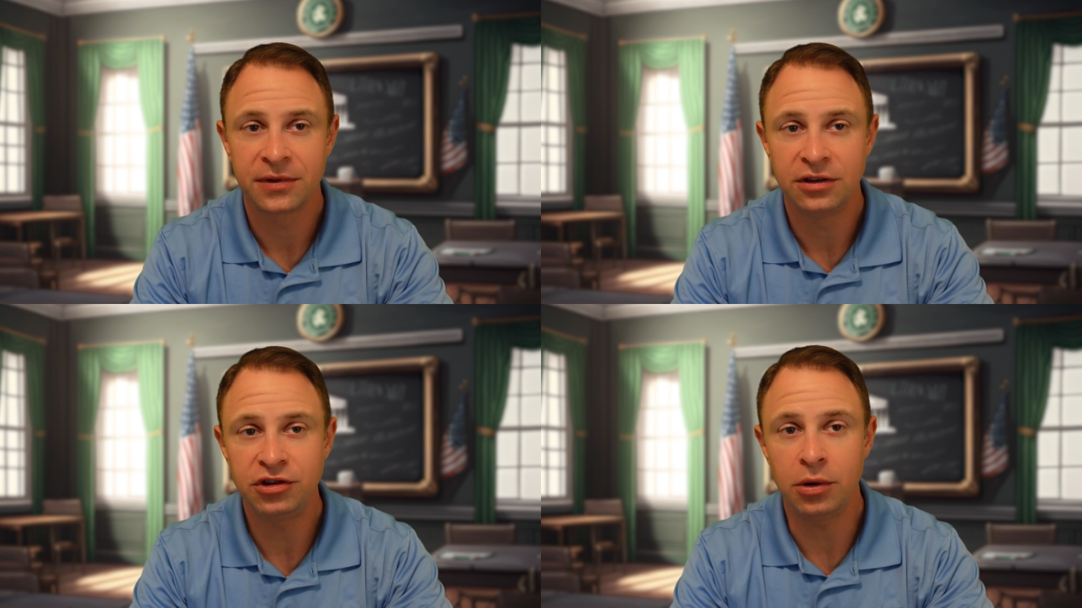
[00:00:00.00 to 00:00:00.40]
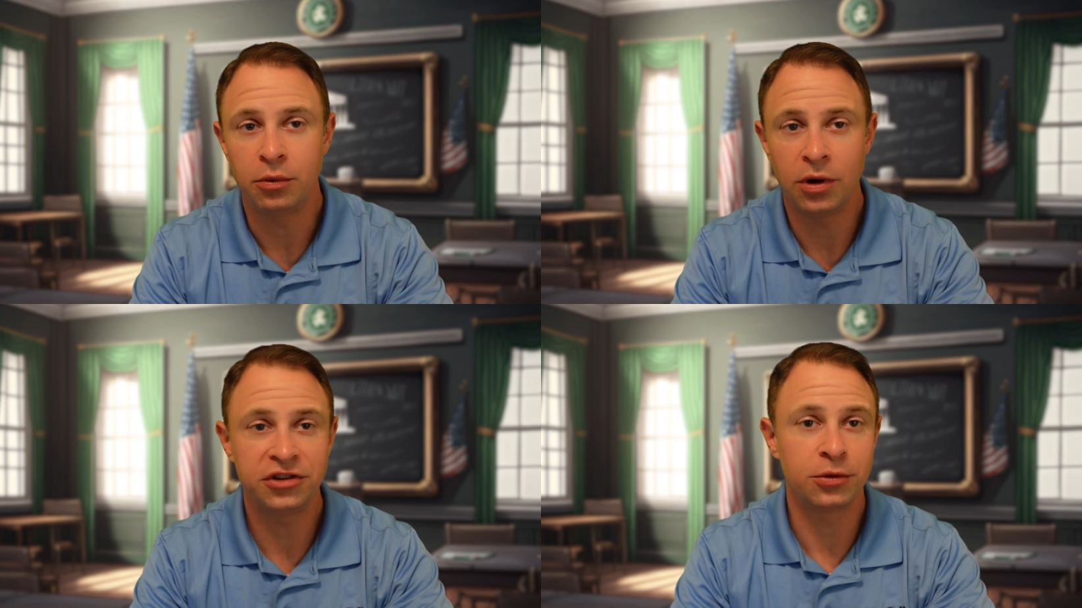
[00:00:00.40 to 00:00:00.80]
So
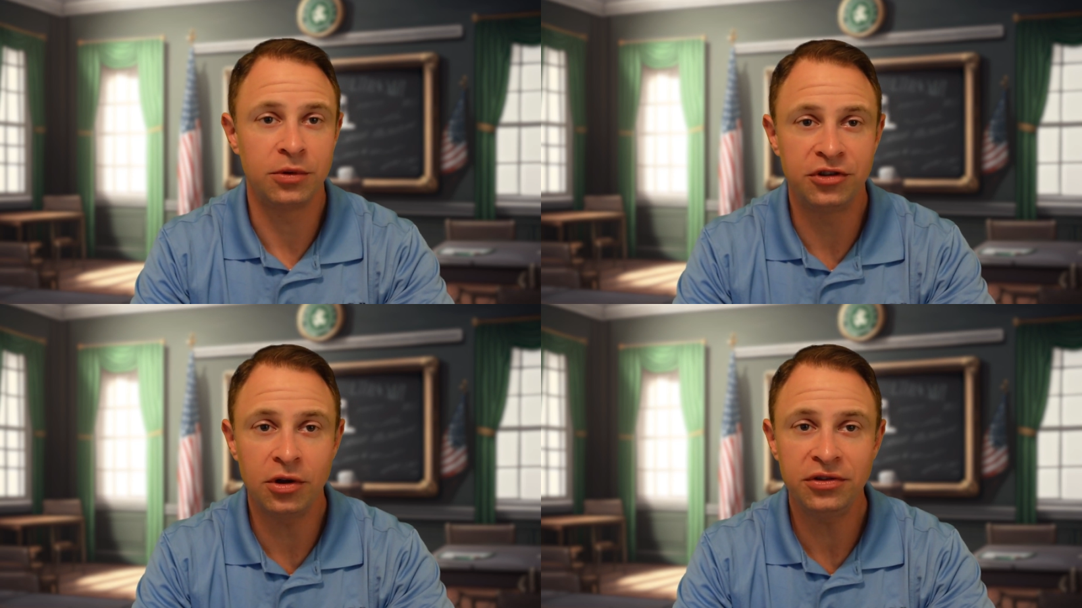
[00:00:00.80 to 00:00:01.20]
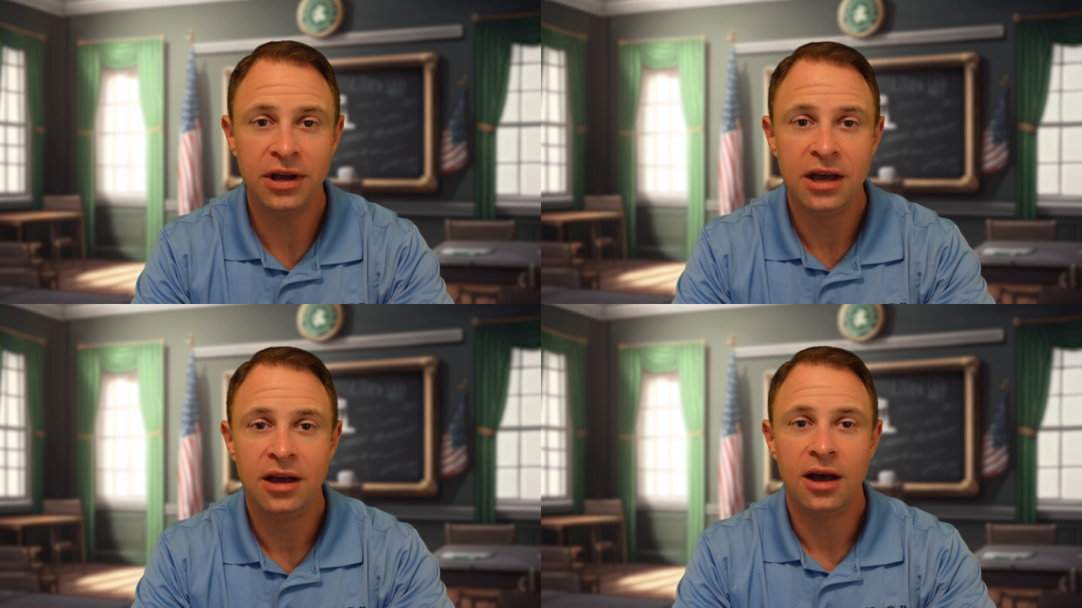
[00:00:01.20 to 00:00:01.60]
what's the result?
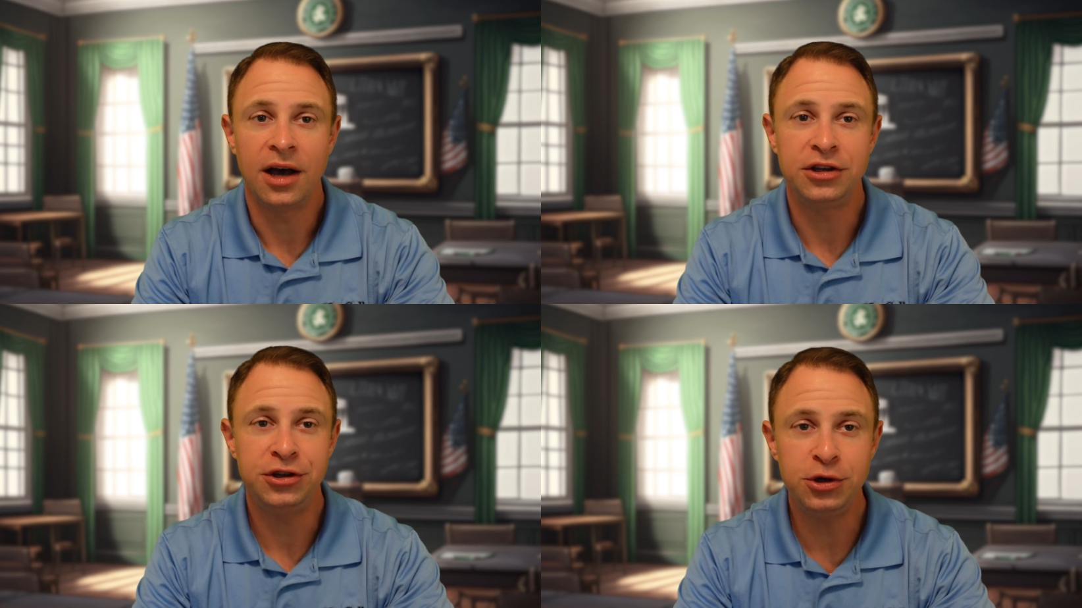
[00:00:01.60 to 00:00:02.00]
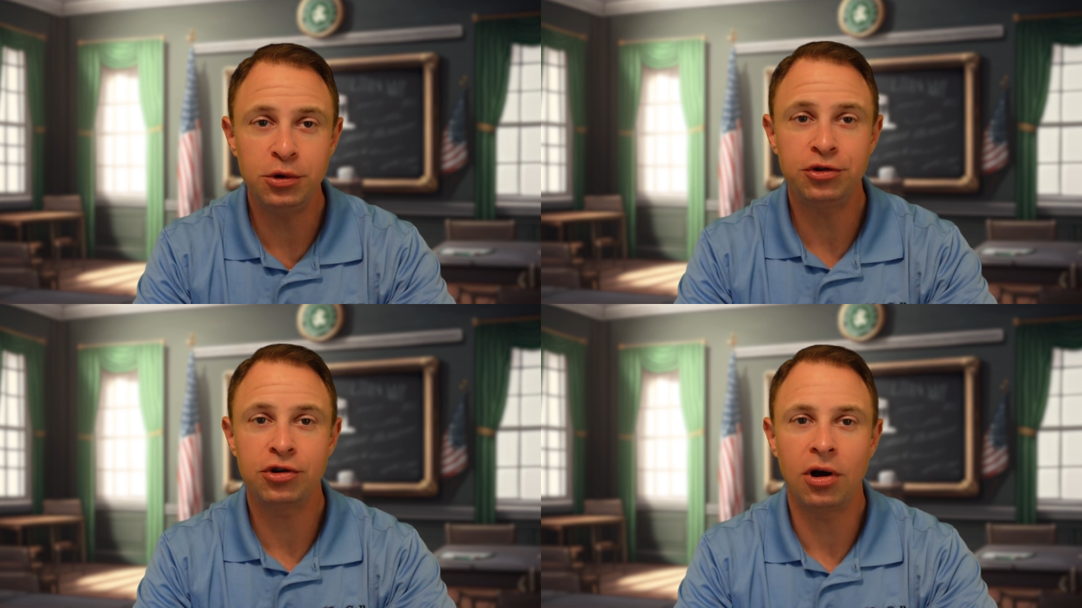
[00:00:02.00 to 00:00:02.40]
A
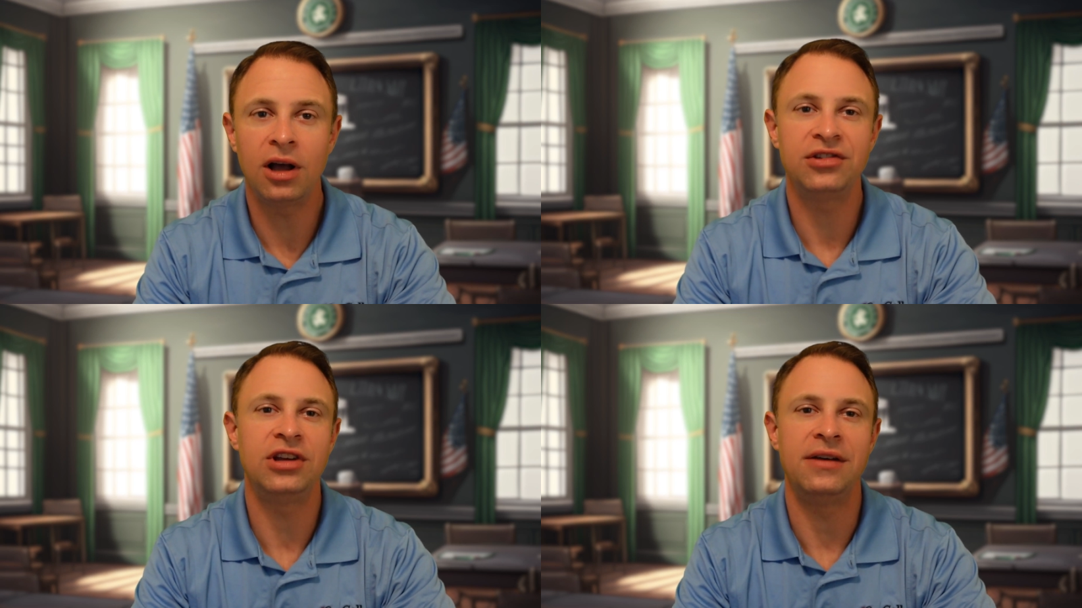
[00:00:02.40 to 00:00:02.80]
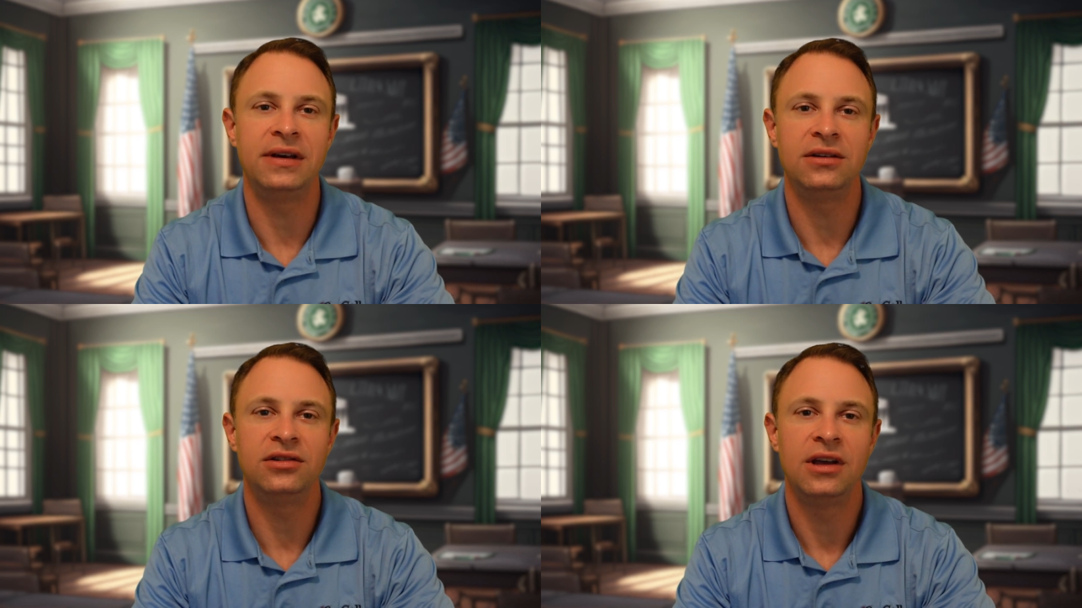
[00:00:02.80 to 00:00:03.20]
huge cost
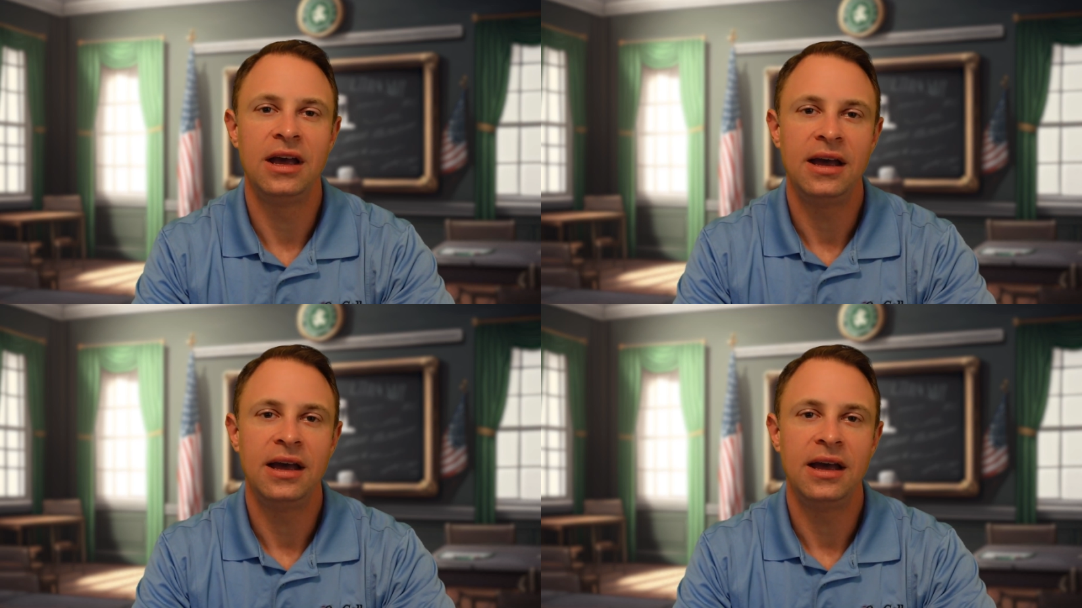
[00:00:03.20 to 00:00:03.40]
savings,